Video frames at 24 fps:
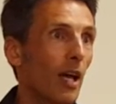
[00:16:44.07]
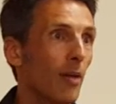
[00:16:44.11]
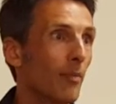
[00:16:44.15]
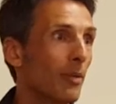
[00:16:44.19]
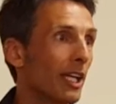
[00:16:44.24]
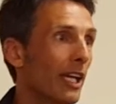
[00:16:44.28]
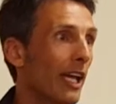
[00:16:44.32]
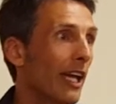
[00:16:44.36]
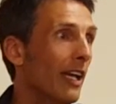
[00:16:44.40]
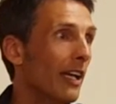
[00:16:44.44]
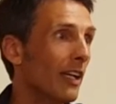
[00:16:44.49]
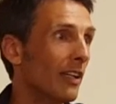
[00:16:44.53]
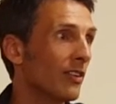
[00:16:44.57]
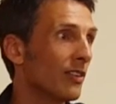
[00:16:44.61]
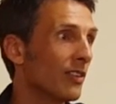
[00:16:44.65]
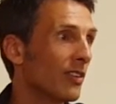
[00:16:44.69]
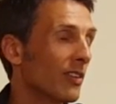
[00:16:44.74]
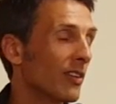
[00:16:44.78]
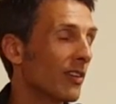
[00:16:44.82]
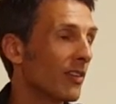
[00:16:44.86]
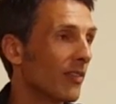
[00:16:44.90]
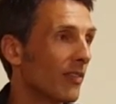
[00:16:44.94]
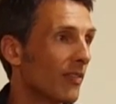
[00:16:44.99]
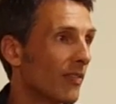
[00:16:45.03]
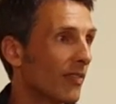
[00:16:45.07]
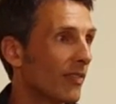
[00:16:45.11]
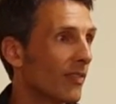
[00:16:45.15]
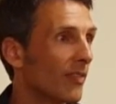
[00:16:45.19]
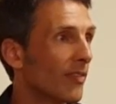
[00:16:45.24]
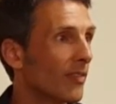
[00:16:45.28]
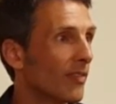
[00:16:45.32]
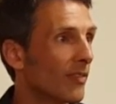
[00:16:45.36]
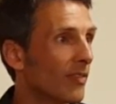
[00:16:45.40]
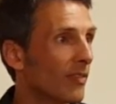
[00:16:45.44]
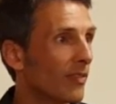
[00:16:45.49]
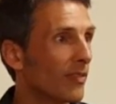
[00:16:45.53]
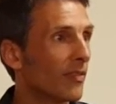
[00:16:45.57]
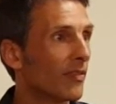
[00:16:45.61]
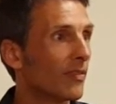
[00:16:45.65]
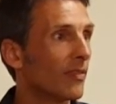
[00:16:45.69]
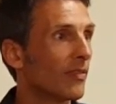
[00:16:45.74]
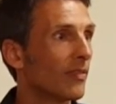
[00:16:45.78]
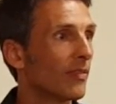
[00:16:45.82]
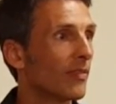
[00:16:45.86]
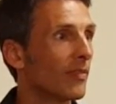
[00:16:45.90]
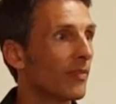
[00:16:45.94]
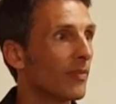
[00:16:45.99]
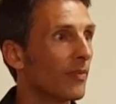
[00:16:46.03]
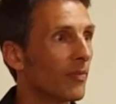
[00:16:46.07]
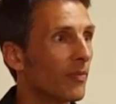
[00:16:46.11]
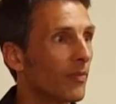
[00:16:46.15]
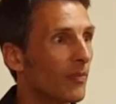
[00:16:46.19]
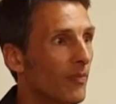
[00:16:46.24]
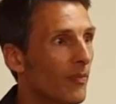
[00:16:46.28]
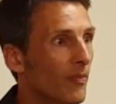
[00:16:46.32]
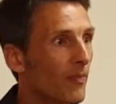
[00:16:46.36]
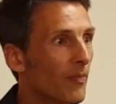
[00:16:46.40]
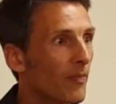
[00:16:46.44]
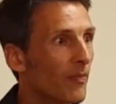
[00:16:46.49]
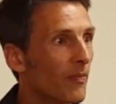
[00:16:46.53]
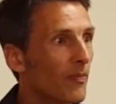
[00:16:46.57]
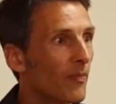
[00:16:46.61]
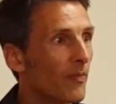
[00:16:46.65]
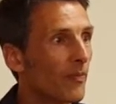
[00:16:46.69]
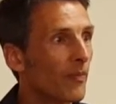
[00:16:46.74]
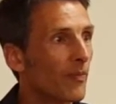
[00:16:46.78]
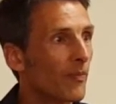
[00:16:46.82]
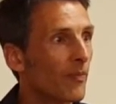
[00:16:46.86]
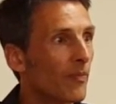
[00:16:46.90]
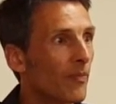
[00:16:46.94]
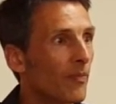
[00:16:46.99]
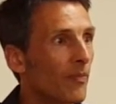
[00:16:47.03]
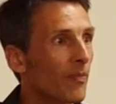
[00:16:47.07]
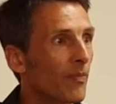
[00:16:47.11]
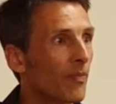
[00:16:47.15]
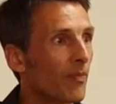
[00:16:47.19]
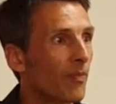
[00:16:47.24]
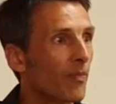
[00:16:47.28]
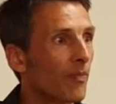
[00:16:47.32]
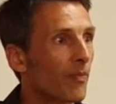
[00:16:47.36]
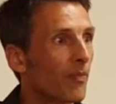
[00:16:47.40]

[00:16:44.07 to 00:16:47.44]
I'm engaged. But there's a, there's, there's a consequence to your